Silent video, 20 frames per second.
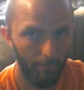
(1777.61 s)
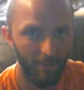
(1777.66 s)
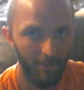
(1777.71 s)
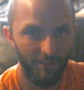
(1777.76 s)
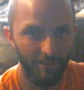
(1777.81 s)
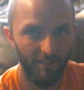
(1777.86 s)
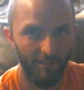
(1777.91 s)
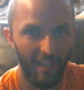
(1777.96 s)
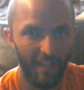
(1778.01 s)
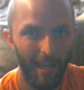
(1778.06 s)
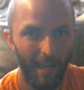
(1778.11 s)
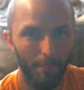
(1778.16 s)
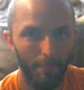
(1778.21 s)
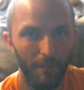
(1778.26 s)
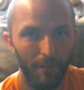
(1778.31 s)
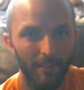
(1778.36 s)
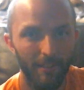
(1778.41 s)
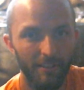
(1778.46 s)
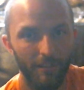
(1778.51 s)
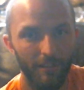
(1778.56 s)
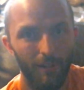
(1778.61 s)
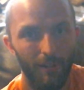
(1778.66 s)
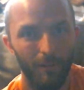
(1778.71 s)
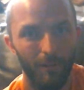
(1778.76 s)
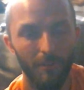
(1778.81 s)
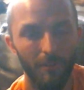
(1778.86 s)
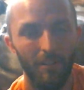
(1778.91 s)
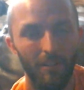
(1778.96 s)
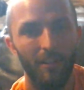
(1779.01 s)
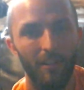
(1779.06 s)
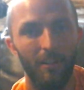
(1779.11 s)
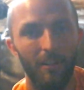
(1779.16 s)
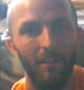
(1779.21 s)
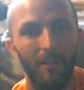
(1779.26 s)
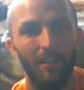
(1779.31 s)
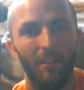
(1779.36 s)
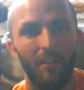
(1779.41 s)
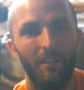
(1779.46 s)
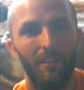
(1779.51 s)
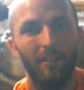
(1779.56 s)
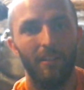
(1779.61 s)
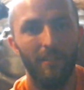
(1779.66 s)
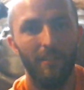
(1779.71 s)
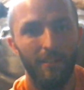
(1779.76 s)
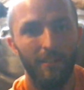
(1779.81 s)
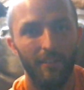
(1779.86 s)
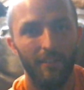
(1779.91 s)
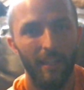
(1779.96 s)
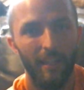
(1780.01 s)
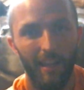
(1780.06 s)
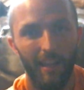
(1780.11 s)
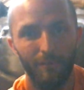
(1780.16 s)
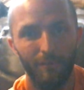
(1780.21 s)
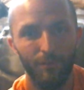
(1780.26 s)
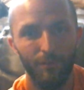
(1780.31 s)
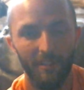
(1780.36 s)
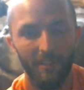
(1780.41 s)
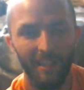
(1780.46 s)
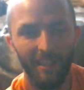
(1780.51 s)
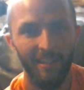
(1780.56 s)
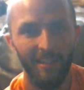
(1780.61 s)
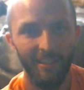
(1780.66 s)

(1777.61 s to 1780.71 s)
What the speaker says: there's another animal like my dog,